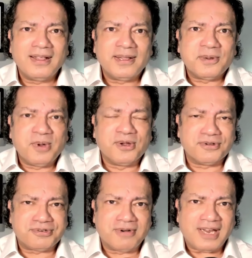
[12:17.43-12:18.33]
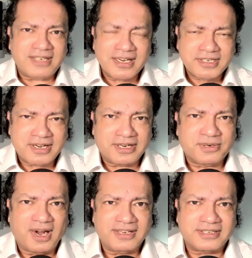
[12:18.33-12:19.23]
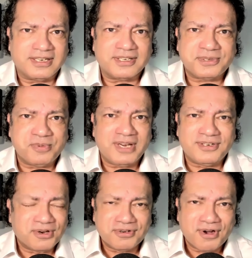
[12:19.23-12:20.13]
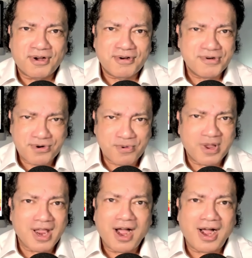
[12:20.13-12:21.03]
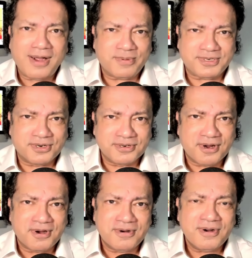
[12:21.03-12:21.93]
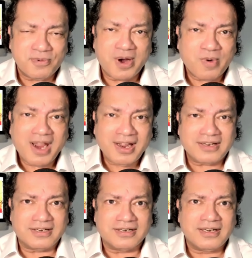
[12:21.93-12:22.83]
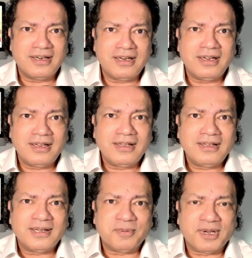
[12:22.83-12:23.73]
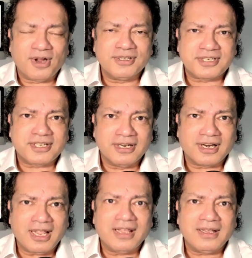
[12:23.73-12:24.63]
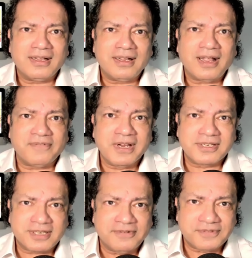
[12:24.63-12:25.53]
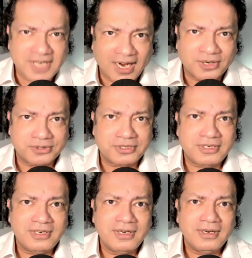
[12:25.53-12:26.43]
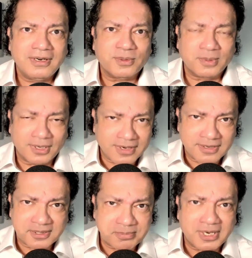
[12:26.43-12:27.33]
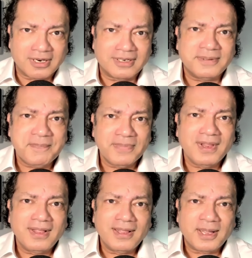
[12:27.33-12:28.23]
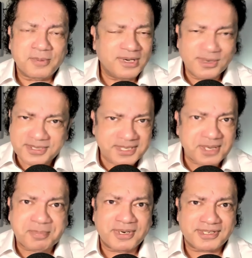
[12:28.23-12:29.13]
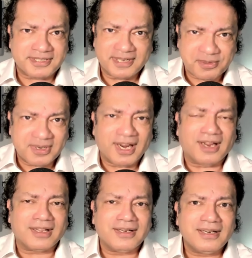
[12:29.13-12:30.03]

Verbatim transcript: We go through identity crisis. We don't know who we are. We don't know where we're headed. We're constantly having self doubt. We look into the mirror and we don't see a person that we like,